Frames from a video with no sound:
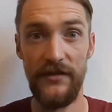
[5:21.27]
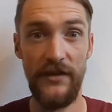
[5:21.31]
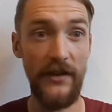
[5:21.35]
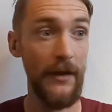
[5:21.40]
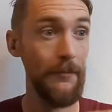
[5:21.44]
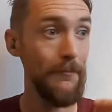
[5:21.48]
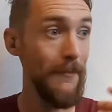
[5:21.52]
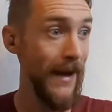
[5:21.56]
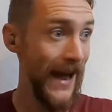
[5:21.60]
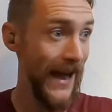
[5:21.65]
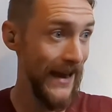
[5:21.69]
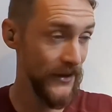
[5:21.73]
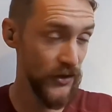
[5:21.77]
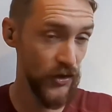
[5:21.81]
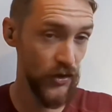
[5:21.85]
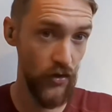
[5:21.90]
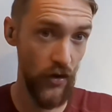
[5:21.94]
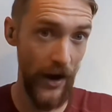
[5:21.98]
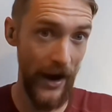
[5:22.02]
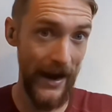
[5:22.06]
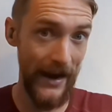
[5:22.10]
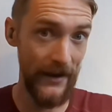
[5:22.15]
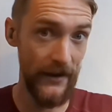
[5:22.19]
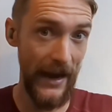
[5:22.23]
So the Max
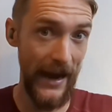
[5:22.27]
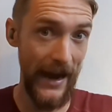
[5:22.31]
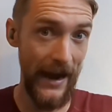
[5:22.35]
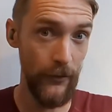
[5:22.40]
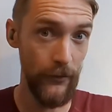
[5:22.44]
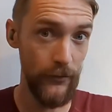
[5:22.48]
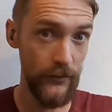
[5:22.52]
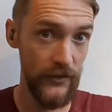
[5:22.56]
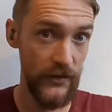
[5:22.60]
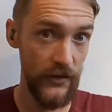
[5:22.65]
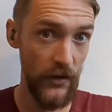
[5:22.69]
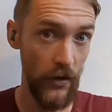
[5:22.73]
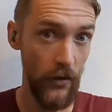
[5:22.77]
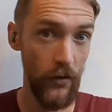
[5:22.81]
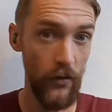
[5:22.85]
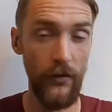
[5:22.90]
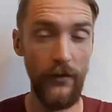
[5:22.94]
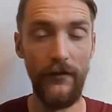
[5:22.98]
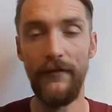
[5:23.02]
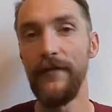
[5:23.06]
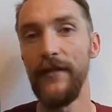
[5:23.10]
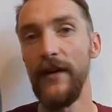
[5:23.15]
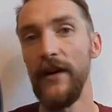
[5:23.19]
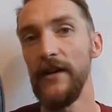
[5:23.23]
Track
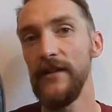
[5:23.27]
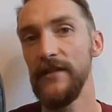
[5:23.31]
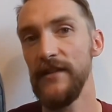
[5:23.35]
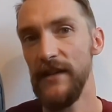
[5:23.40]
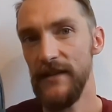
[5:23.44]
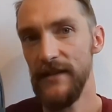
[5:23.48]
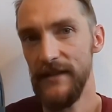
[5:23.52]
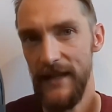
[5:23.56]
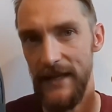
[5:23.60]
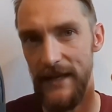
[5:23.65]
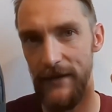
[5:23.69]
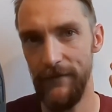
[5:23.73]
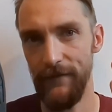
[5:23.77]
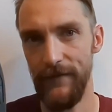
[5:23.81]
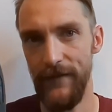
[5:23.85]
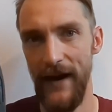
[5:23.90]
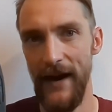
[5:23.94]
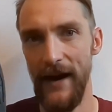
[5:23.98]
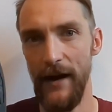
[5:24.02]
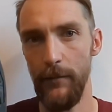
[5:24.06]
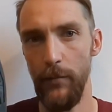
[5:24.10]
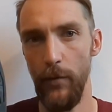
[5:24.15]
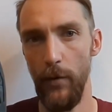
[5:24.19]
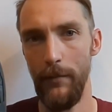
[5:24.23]
outsole versus the
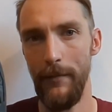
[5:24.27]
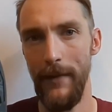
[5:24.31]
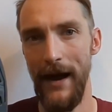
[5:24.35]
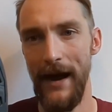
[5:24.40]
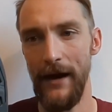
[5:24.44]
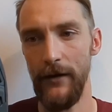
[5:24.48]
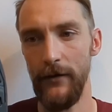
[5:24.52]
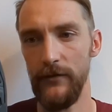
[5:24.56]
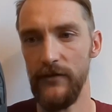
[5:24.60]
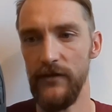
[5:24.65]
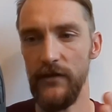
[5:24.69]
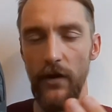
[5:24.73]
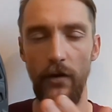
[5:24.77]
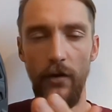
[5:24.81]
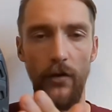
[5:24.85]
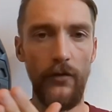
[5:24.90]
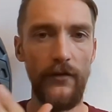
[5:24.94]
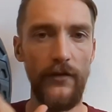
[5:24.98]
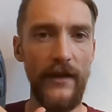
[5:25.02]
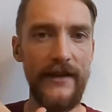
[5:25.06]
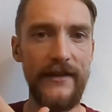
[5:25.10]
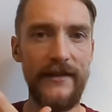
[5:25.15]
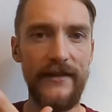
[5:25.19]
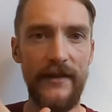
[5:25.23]
Vibram
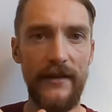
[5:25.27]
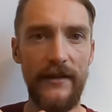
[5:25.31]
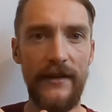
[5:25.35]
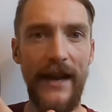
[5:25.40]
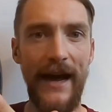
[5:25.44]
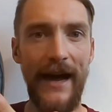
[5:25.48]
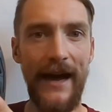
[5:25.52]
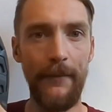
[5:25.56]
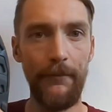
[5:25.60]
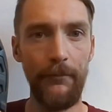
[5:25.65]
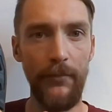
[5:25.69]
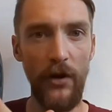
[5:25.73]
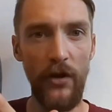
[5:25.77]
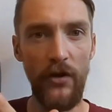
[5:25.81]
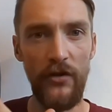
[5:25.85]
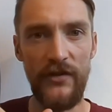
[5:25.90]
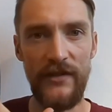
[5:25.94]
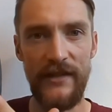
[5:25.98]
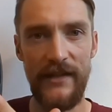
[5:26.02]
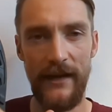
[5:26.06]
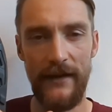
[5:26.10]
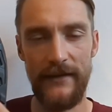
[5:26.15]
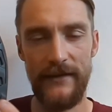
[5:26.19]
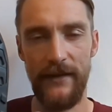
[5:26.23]
outsole. This 9
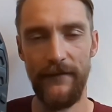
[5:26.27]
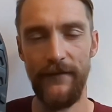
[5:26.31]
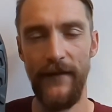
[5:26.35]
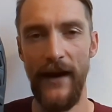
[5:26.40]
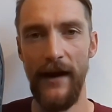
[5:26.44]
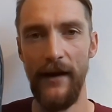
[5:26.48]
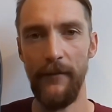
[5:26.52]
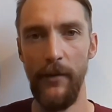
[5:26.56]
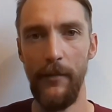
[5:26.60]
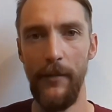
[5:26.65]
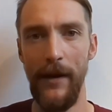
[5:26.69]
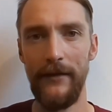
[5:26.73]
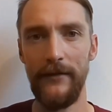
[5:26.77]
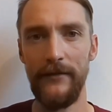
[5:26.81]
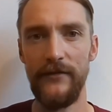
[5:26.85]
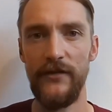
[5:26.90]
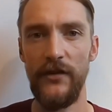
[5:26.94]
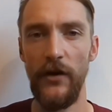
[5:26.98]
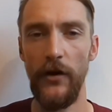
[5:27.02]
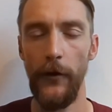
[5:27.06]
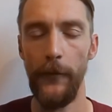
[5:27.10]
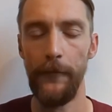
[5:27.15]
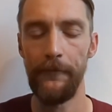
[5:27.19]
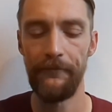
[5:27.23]
Plus has the Vibram
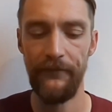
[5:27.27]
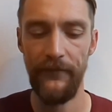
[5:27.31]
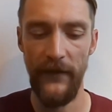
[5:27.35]
outsole.